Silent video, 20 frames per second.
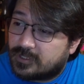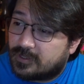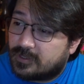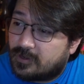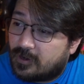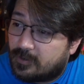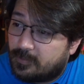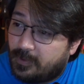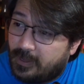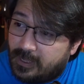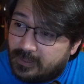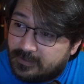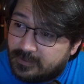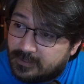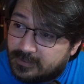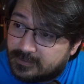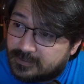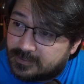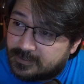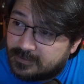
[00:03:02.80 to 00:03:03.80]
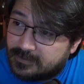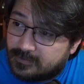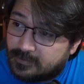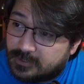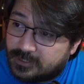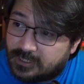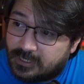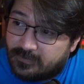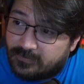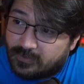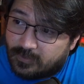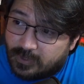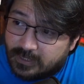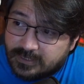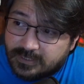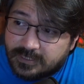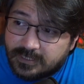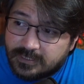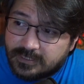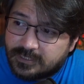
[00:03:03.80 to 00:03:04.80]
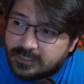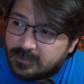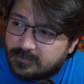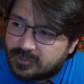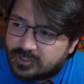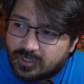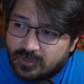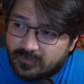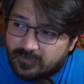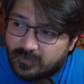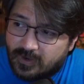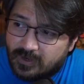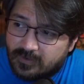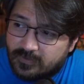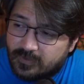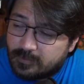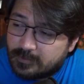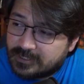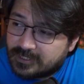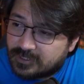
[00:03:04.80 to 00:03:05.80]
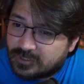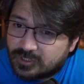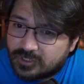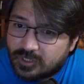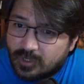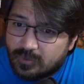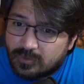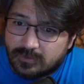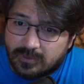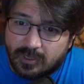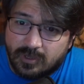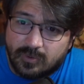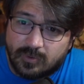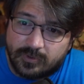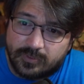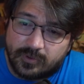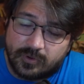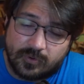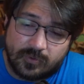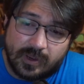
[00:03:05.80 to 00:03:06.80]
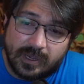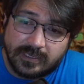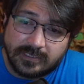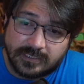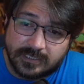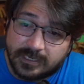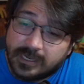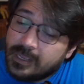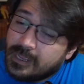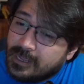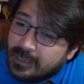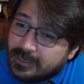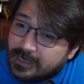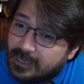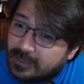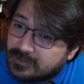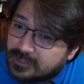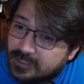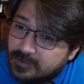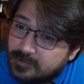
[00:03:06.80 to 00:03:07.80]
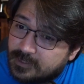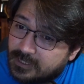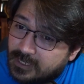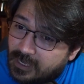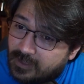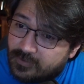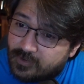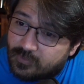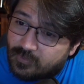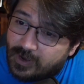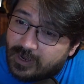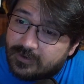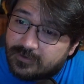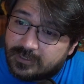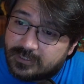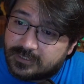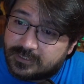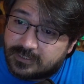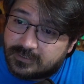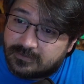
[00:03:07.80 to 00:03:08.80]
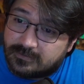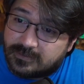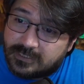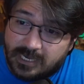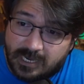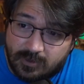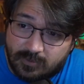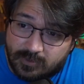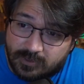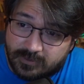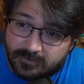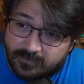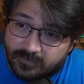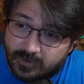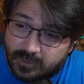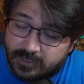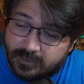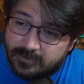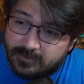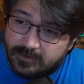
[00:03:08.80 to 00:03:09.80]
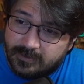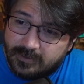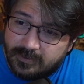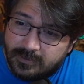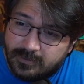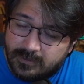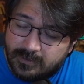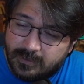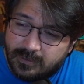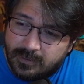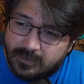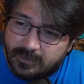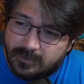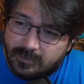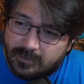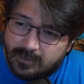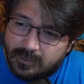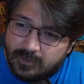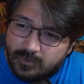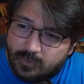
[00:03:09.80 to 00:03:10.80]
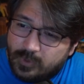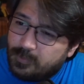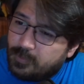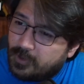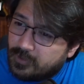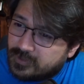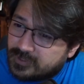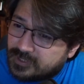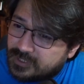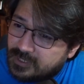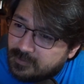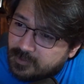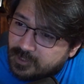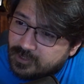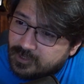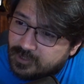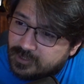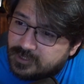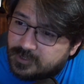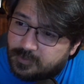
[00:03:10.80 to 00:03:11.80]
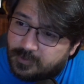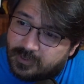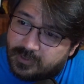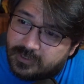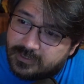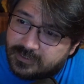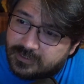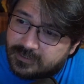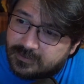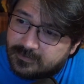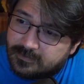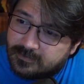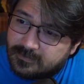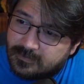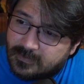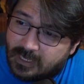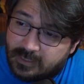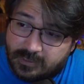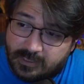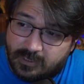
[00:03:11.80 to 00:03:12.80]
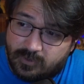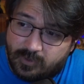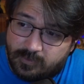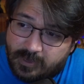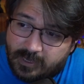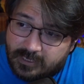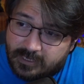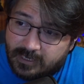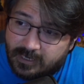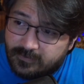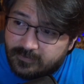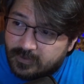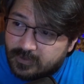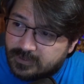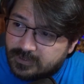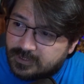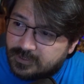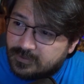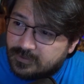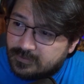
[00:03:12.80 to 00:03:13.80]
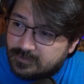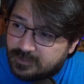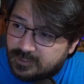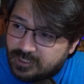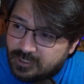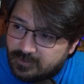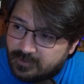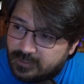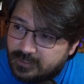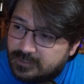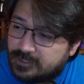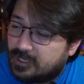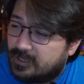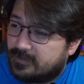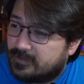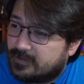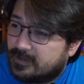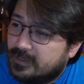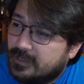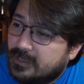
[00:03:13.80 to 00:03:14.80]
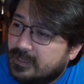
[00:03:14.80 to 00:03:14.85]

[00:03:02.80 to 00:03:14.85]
of the Carpathians, which at Verestes seemed so far from us and so low on the horizon, now seem to gather round us and tower in front. We both seem in good spirits. I think we make an effort to cheer each other.